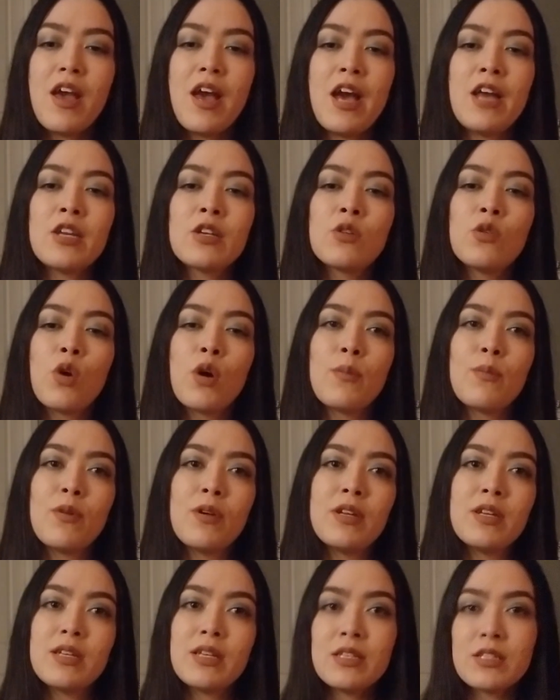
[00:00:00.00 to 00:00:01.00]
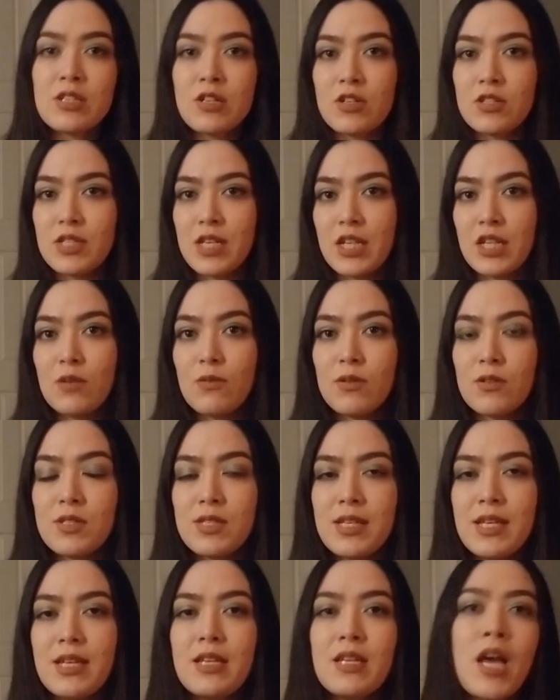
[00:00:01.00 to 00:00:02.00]
and incorporated into your daily
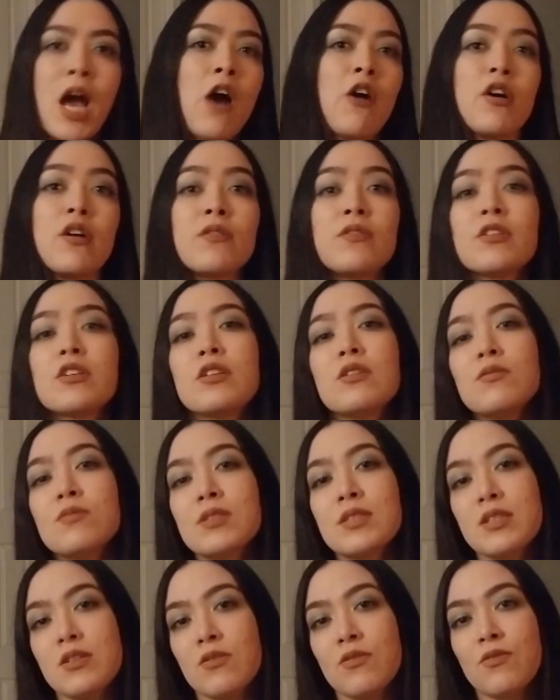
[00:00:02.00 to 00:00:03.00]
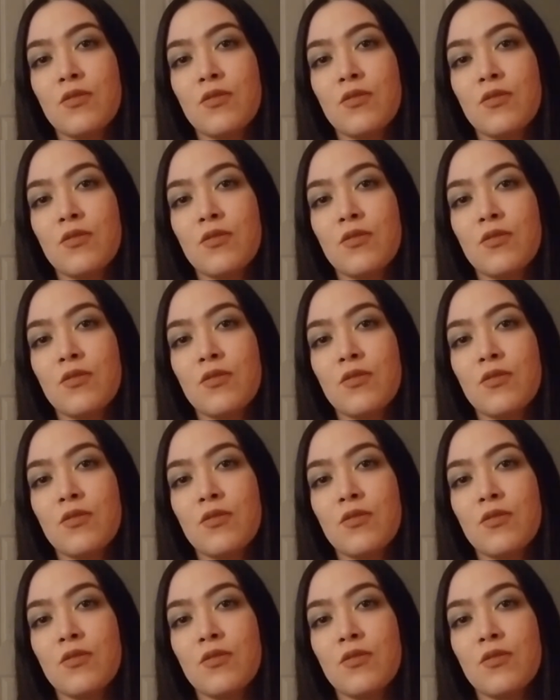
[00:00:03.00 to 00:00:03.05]
routine however you see